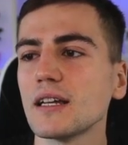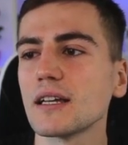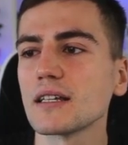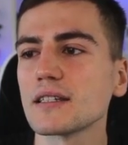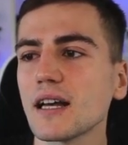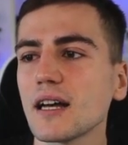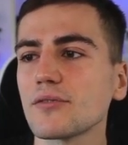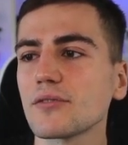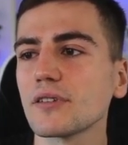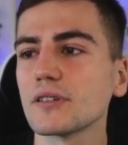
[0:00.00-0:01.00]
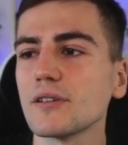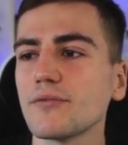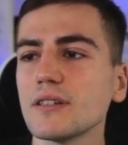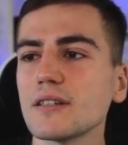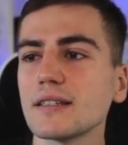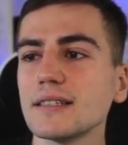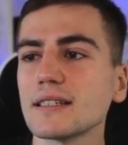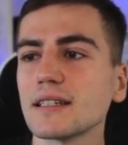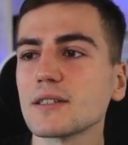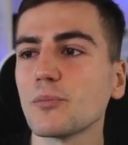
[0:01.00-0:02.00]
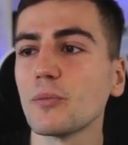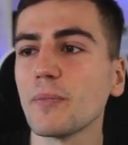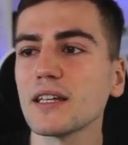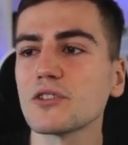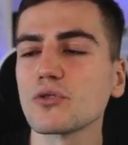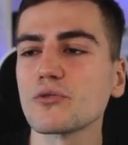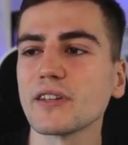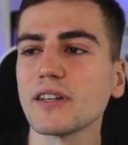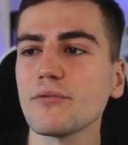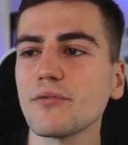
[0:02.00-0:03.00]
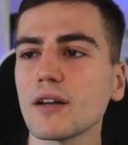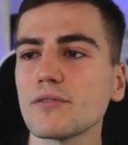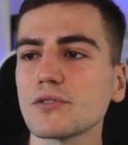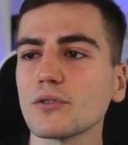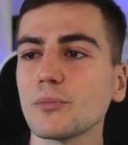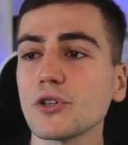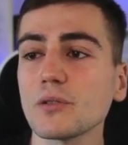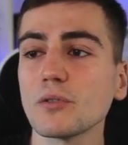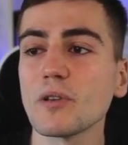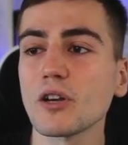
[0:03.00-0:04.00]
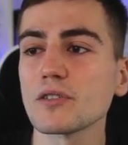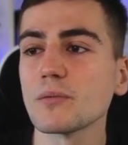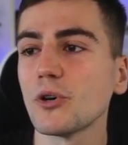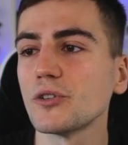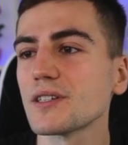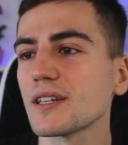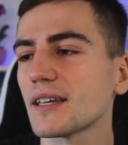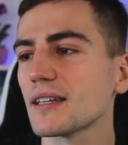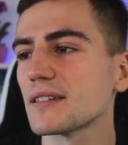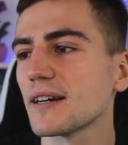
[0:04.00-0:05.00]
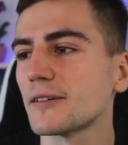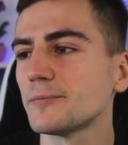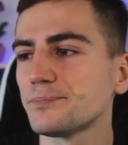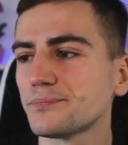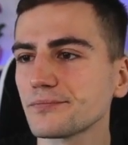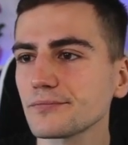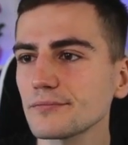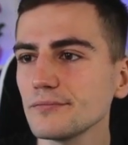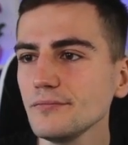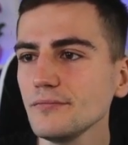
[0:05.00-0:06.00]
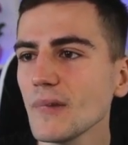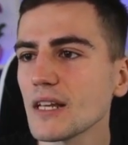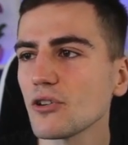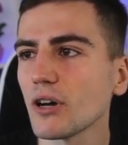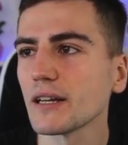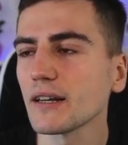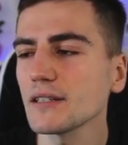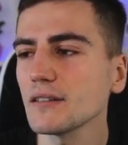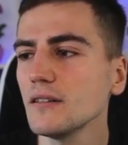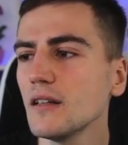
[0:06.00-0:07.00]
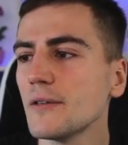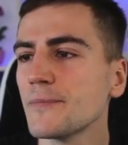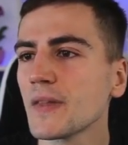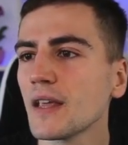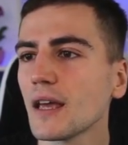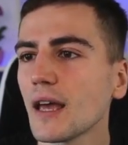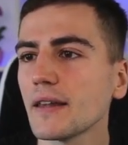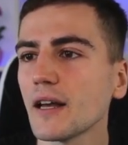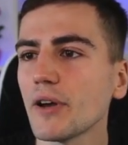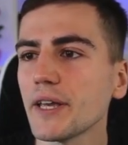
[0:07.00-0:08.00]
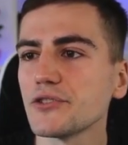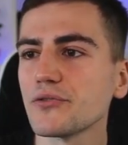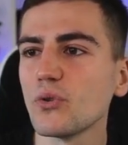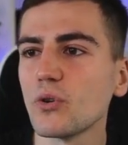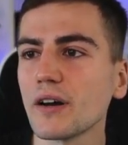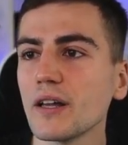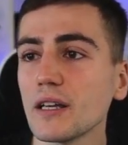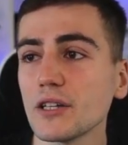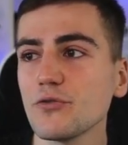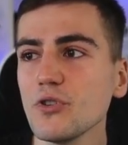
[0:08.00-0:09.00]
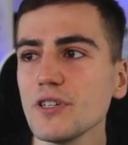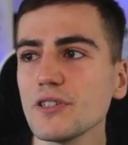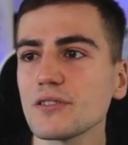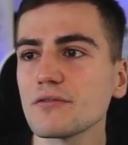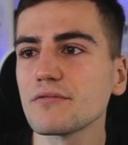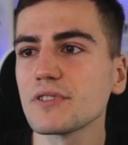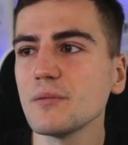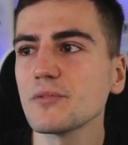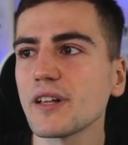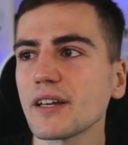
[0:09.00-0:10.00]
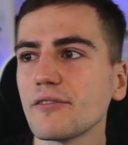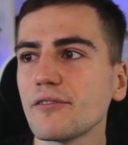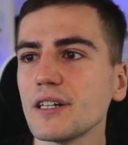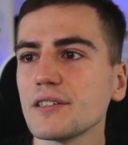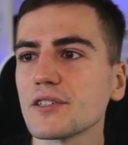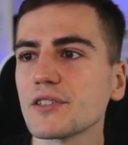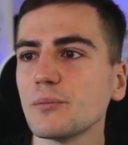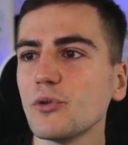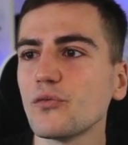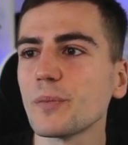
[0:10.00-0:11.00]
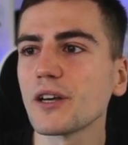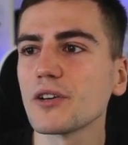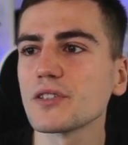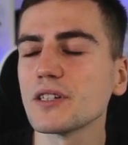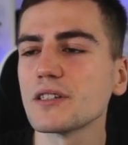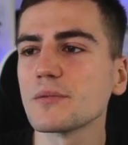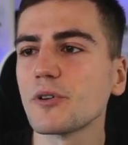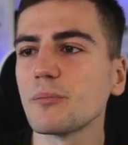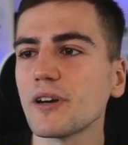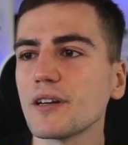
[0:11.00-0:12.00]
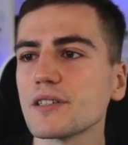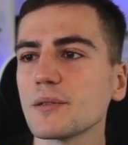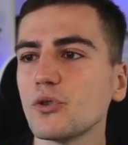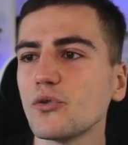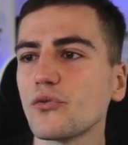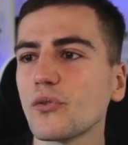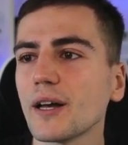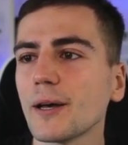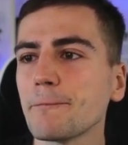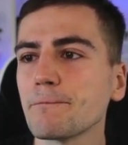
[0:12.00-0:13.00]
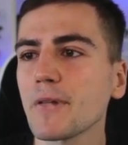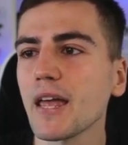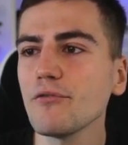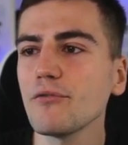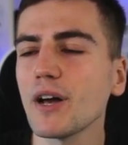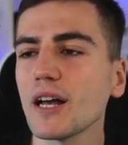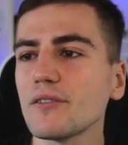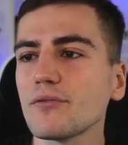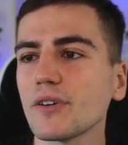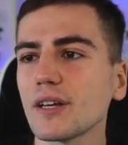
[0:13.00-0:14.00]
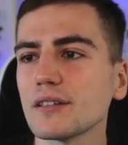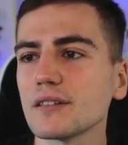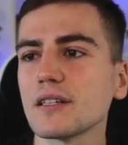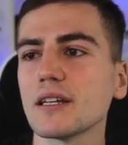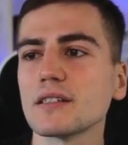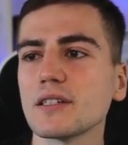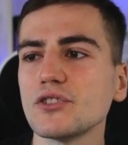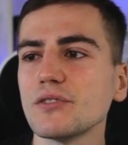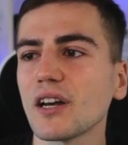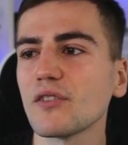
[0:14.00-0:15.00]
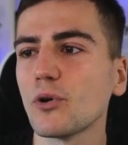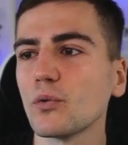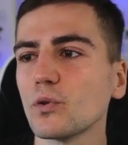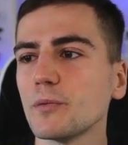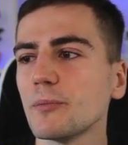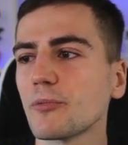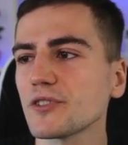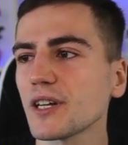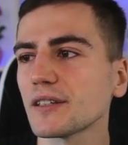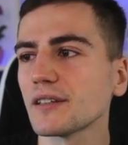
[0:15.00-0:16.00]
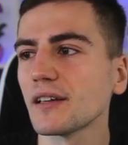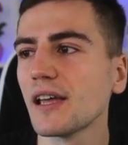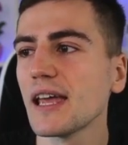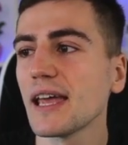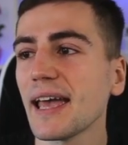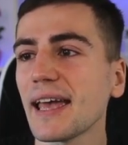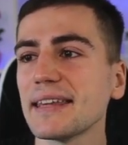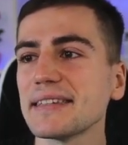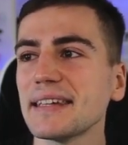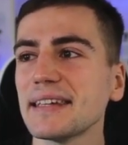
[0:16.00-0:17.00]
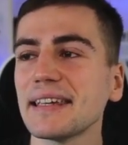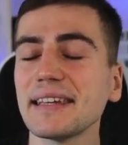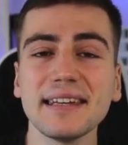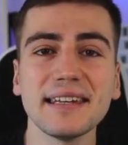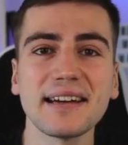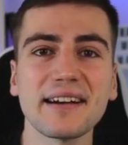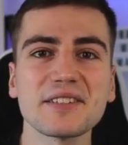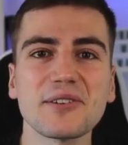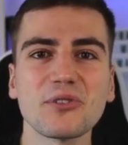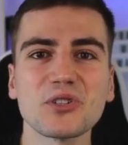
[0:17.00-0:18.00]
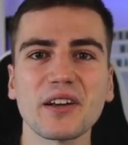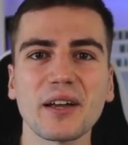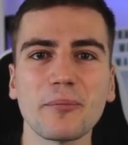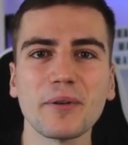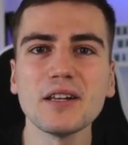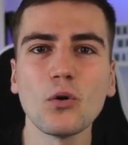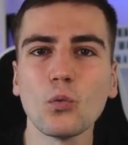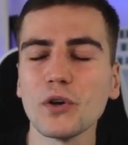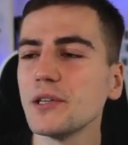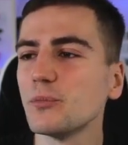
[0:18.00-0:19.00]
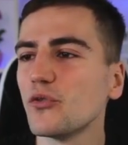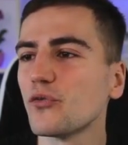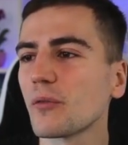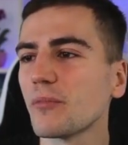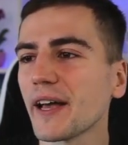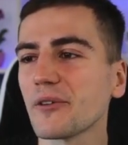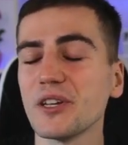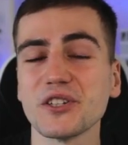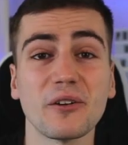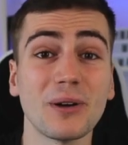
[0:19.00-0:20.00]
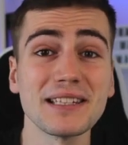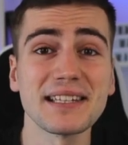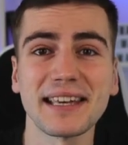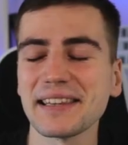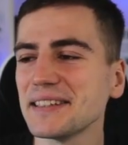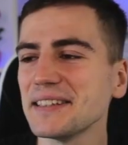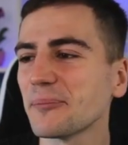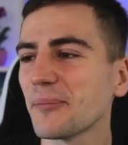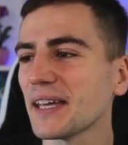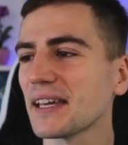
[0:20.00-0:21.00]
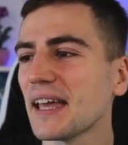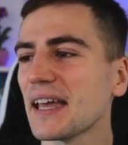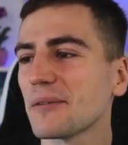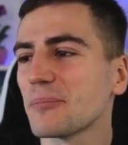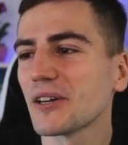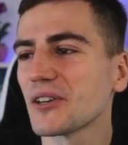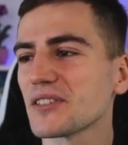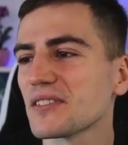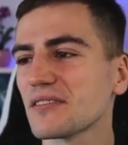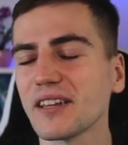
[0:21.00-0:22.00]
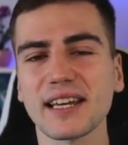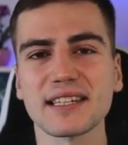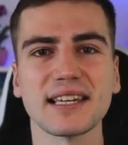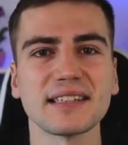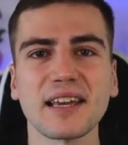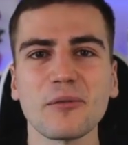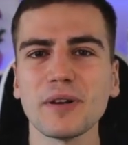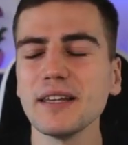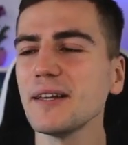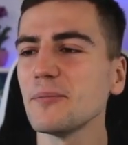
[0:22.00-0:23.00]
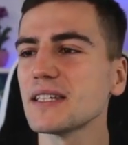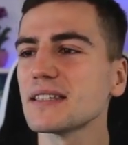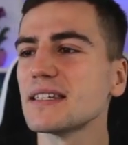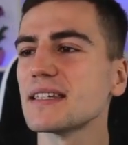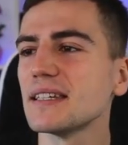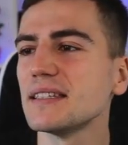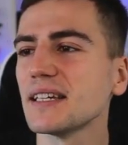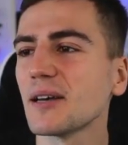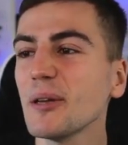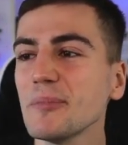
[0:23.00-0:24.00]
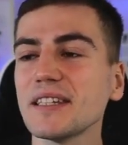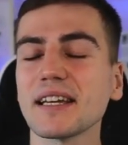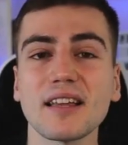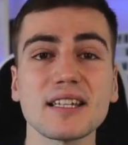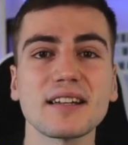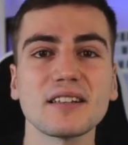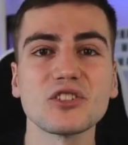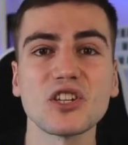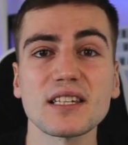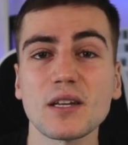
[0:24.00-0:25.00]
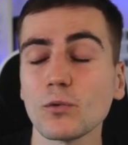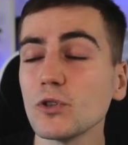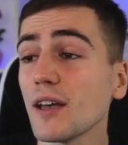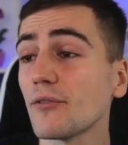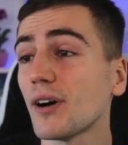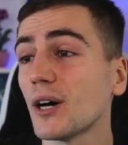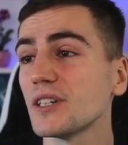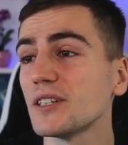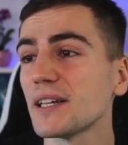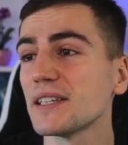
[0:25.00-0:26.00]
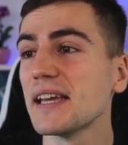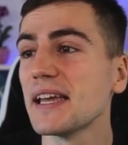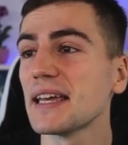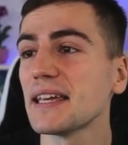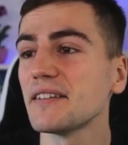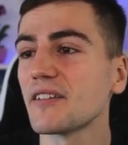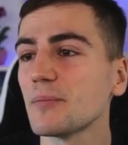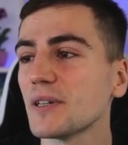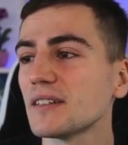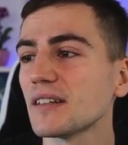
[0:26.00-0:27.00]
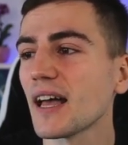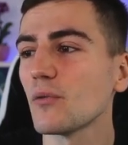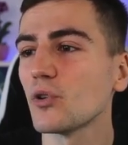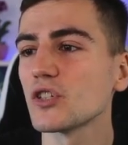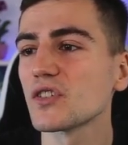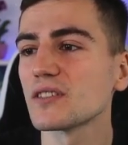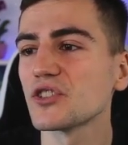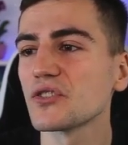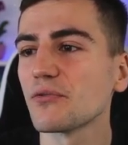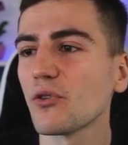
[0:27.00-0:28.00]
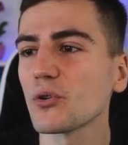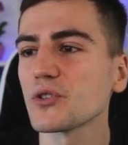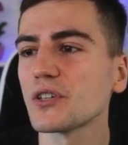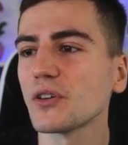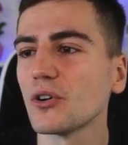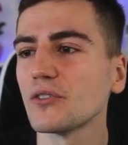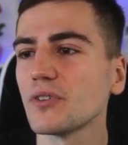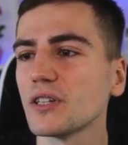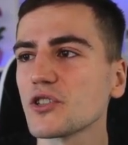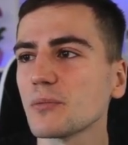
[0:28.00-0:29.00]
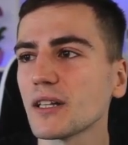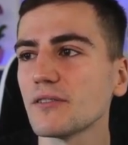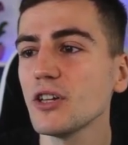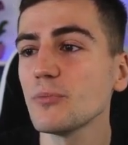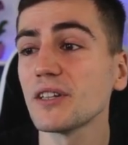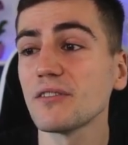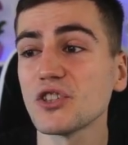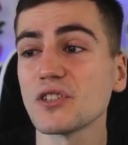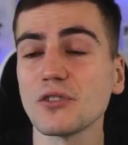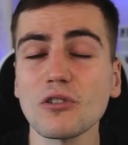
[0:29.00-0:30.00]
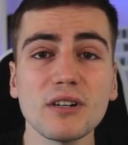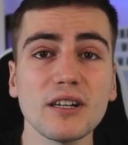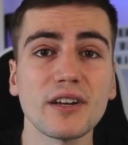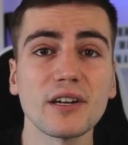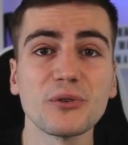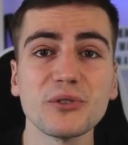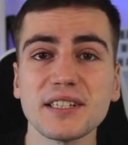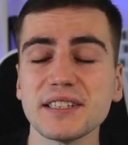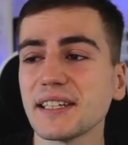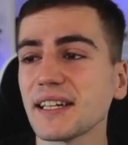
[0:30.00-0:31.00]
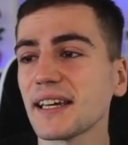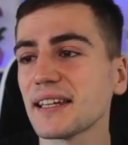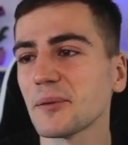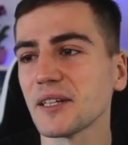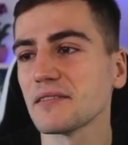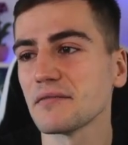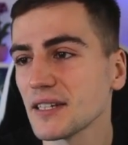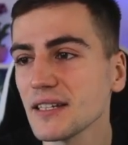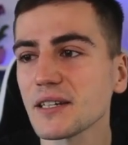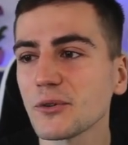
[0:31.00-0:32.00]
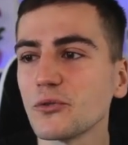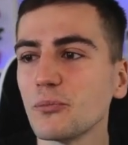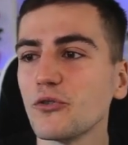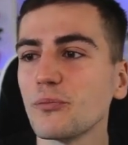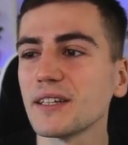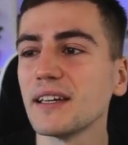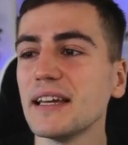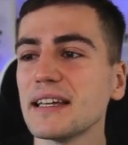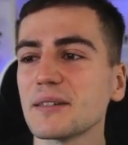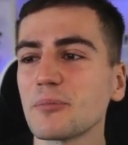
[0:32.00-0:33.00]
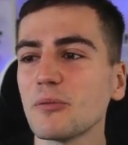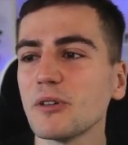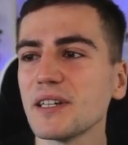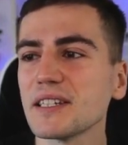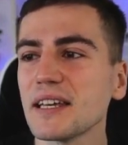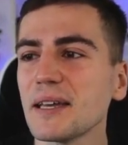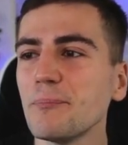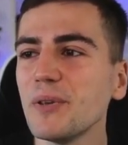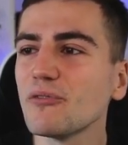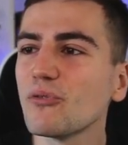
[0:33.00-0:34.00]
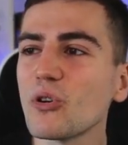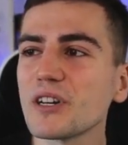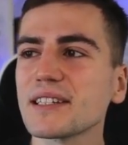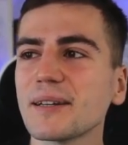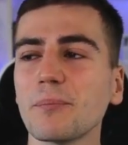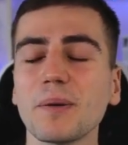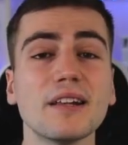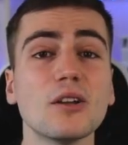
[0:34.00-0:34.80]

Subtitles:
stuff, defending the d6 pawn, making sure that f5 is not possible because the pawn is hanging there. So I castle. And now h4. h4 seems like a very interesting move because it's preparing the move f5, and then the g5 pawn would be protected. And here there was a completely winning move for black, which I once again didn't make because, like I said, I completely missed this idea. Maybe in a classical chess I would have found it, but in a rapid I was just focusing on finishing my development, which is normally a very good idea, and I mean, that's a good move, but the problem is p4 is completely